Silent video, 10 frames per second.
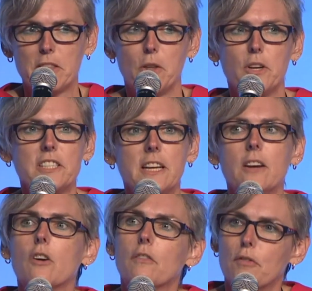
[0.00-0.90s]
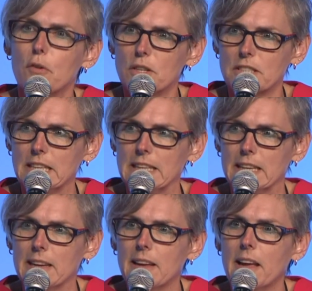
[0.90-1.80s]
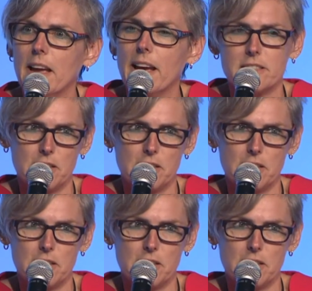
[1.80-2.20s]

13 or 14, and